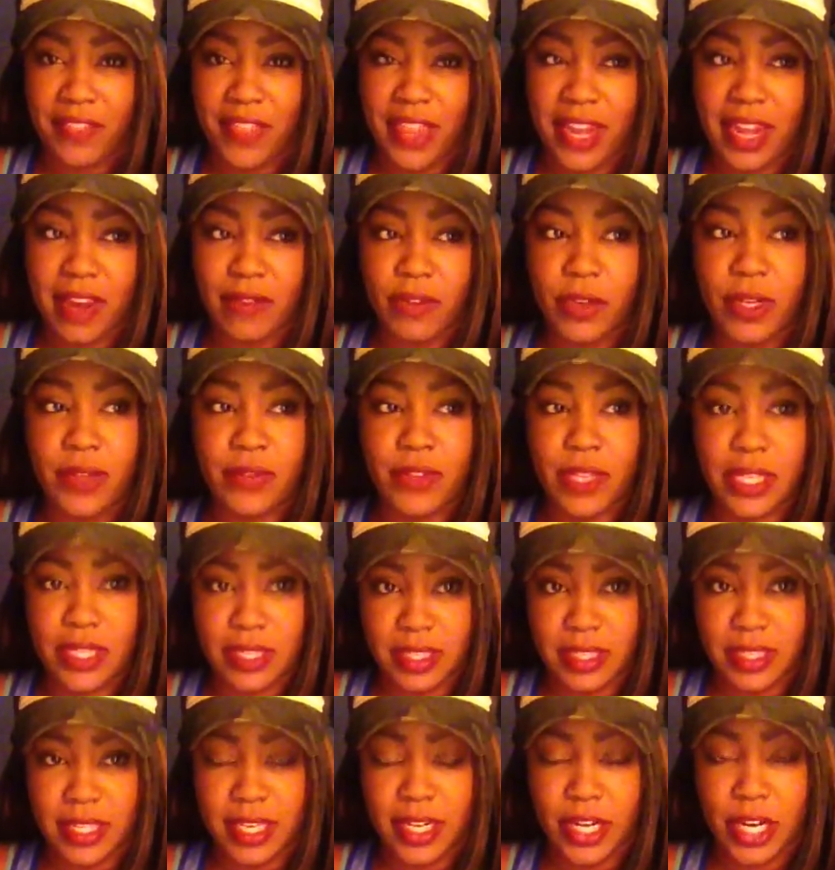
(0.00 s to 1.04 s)
They never even
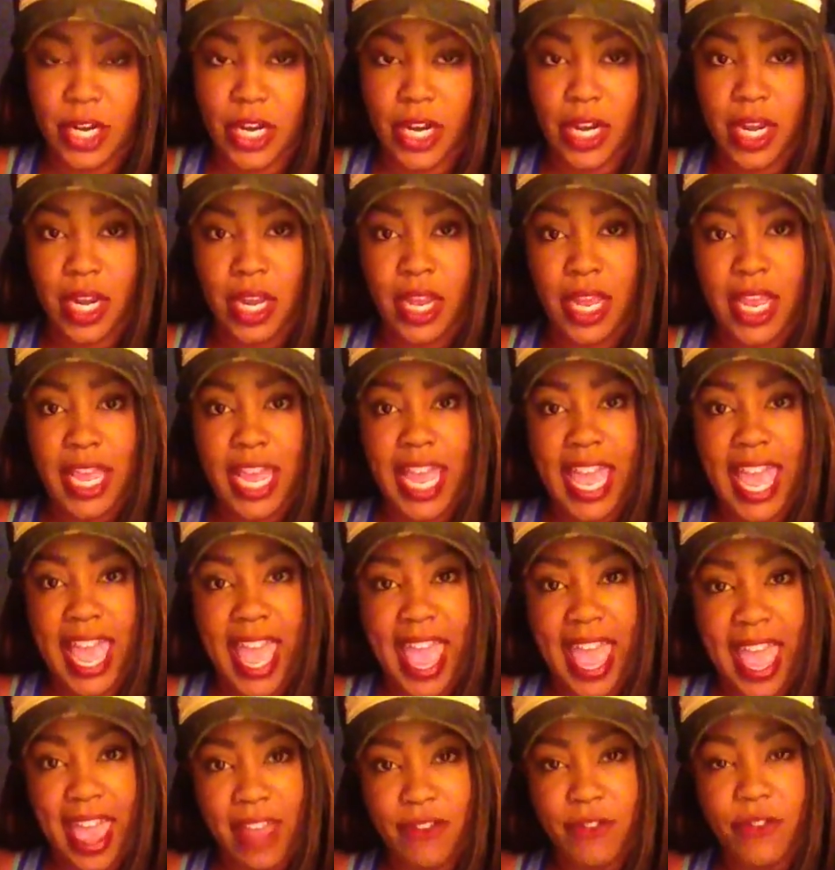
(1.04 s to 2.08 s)
consider
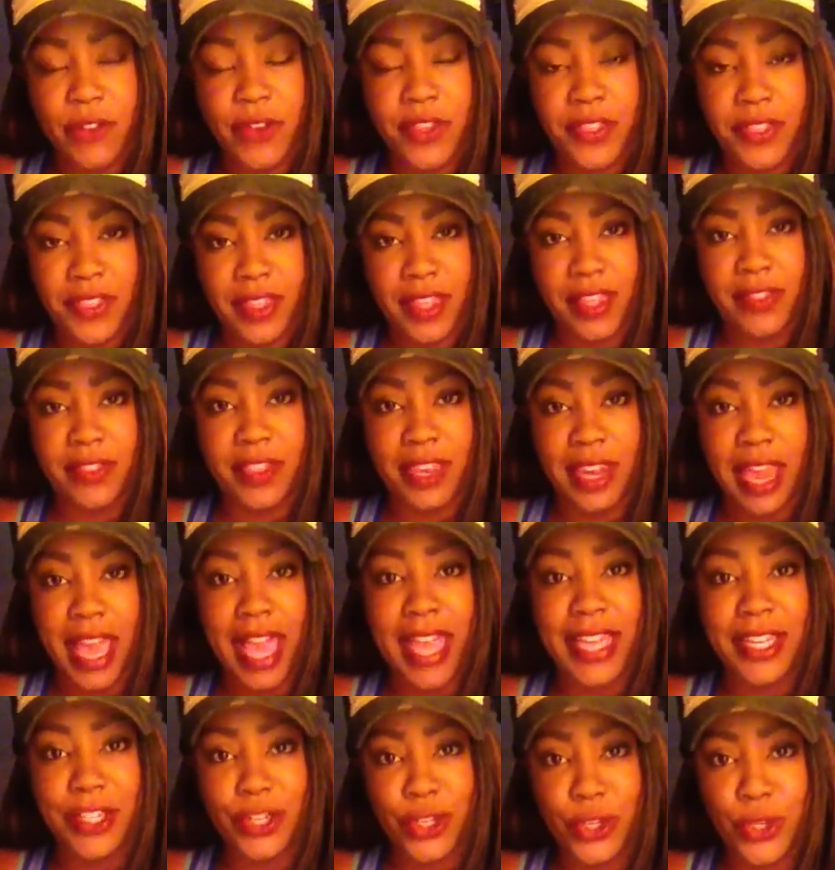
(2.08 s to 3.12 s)
everything that
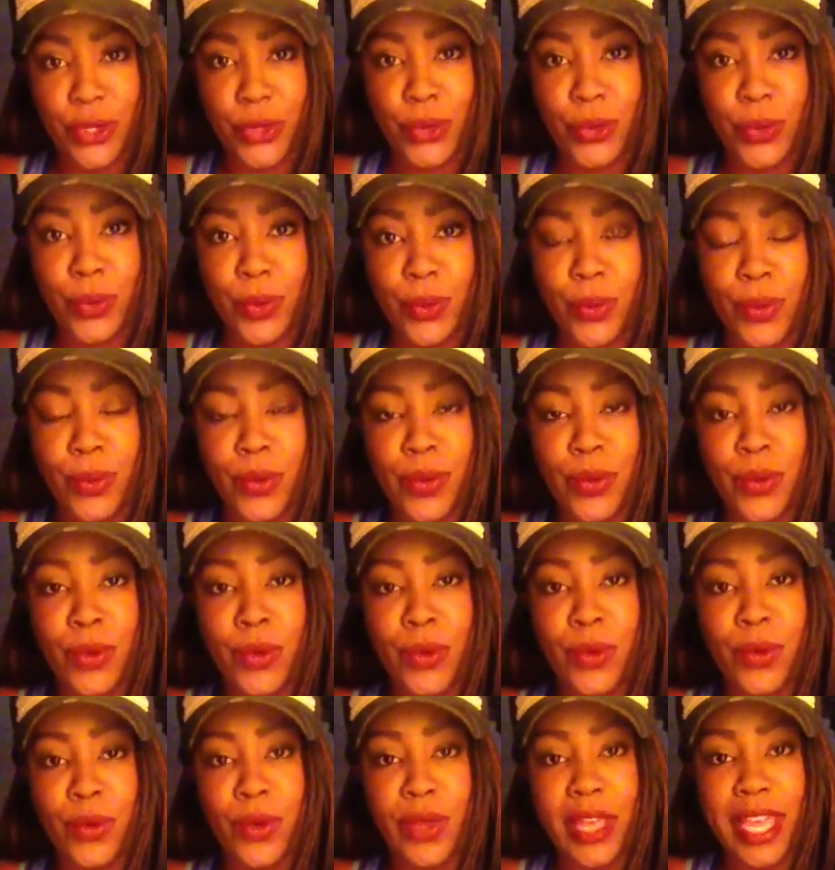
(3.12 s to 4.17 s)
I do
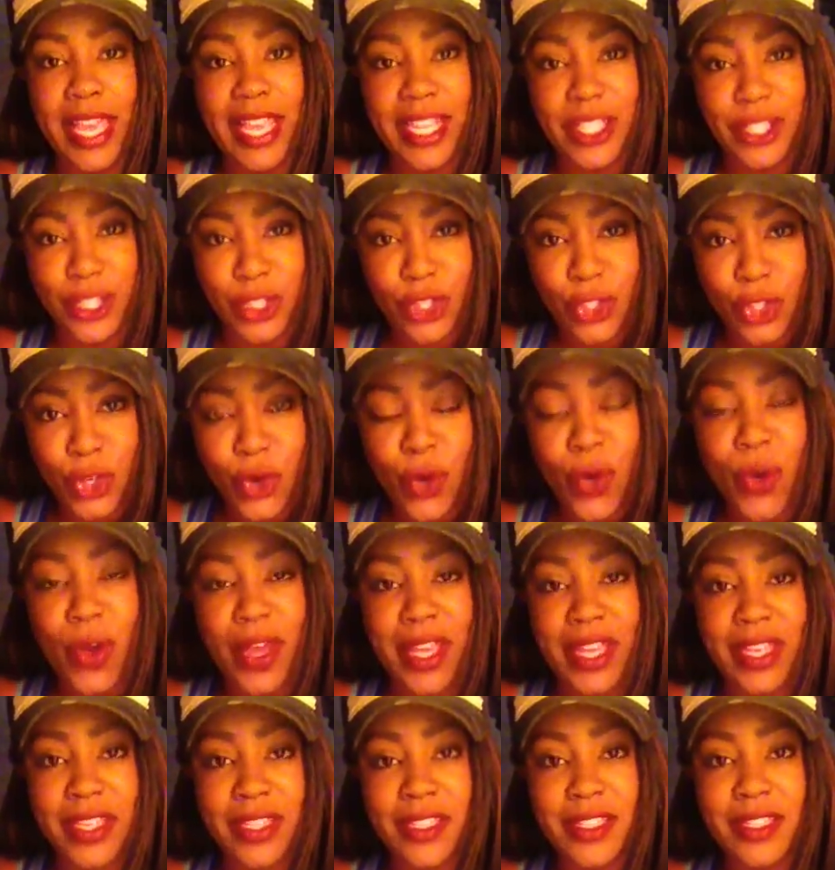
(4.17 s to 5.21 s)
is a
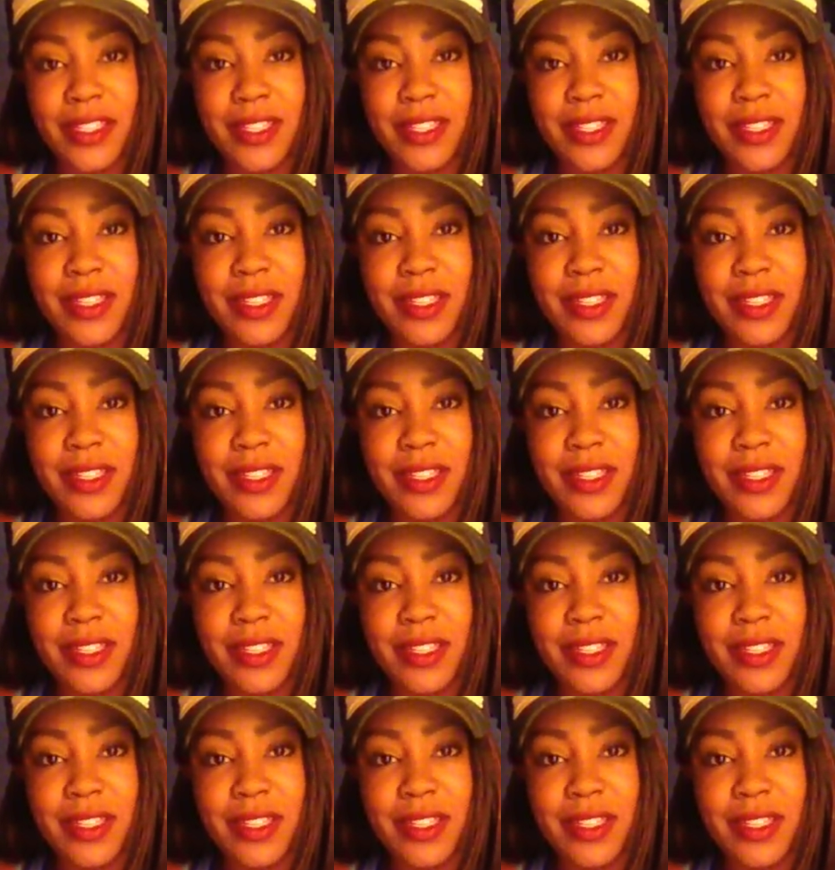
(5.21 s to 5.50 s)
choice.